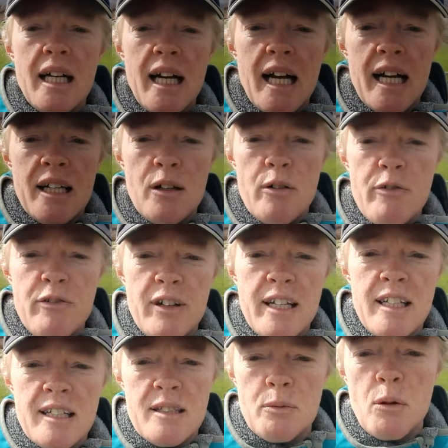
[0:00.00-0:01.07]
And hopefully
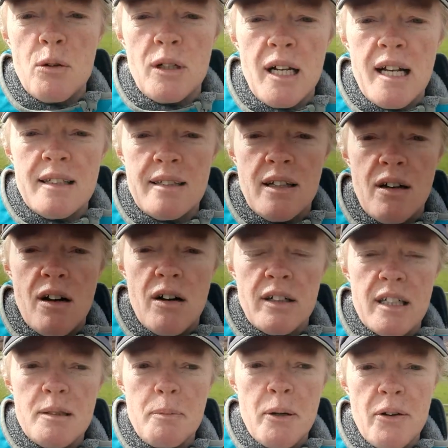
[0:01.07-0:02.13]
this won't last long,
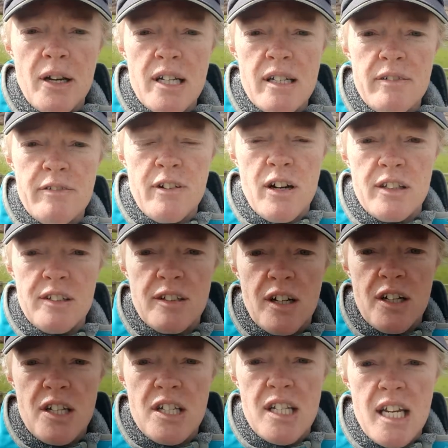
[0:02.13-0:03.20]
this period of
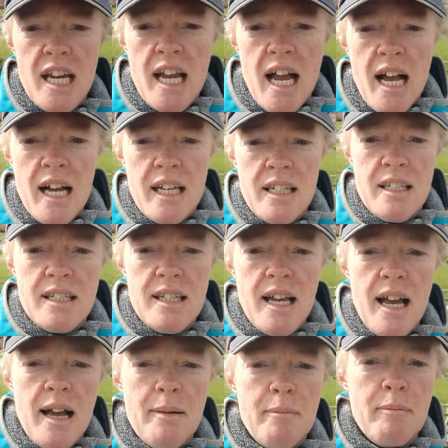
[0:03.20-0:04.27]
uncertainty
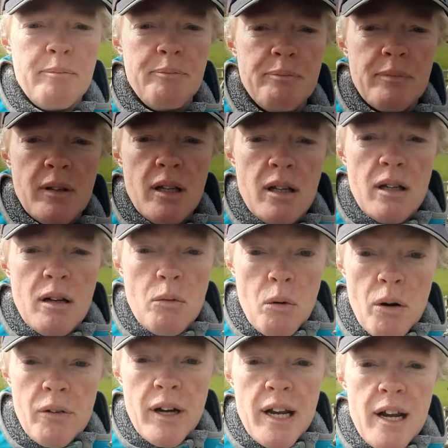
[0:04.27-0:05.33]
and
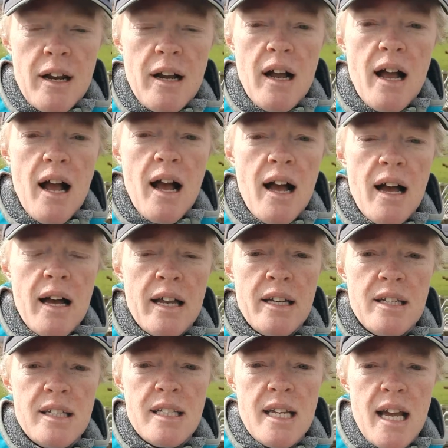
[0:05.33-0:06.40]
worry
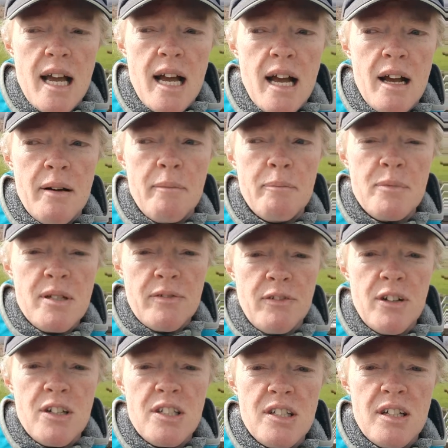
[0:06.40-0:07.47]
and
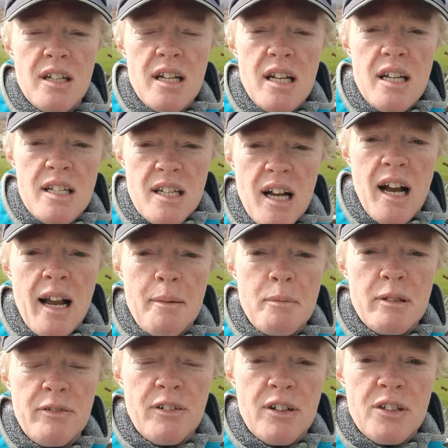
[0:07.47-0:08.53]
different
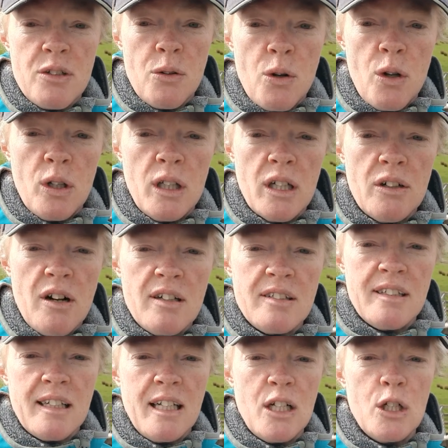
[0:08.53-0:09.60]
times for us all across
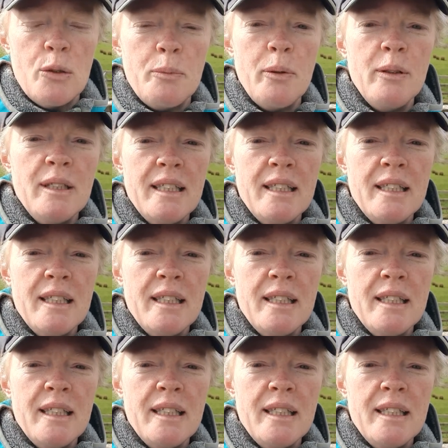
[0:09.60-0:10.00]
the globe.